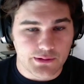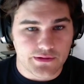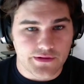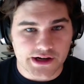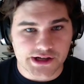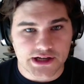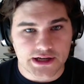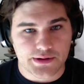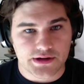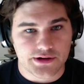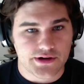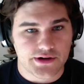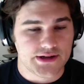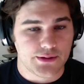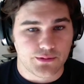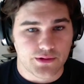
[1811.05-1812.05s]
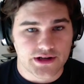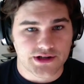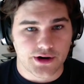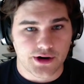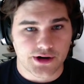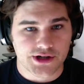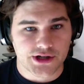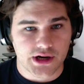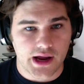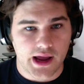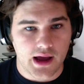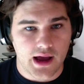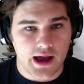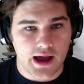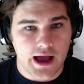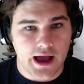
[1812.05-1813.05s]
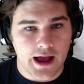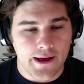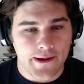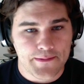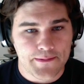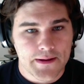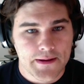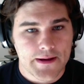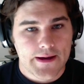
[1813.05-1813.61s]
we've actually been doing some research, and